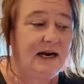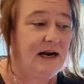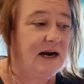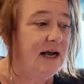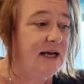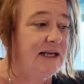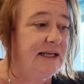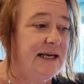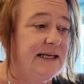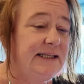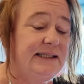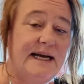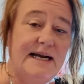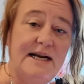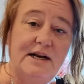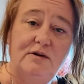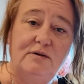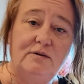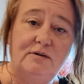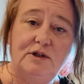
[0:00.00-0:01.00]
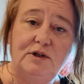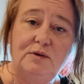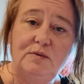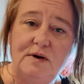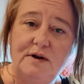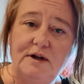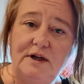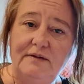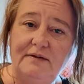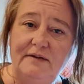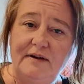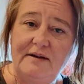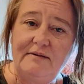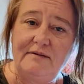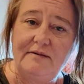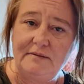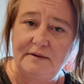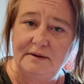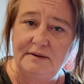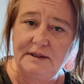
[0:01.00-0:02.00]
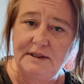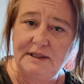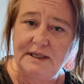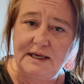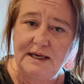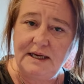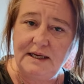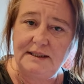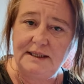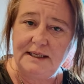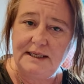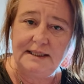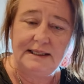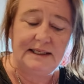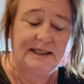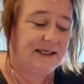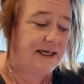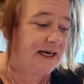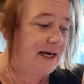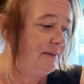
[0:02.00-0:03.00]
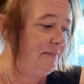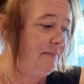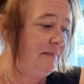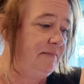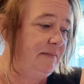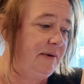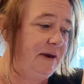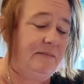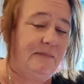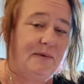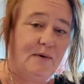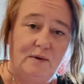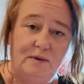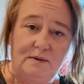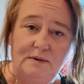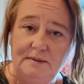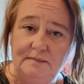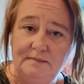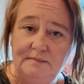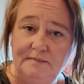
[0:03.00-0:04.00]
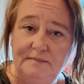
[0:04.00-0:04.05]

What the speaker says: And I'd say, Daniel, do you want your favourite dinner today, meatballs?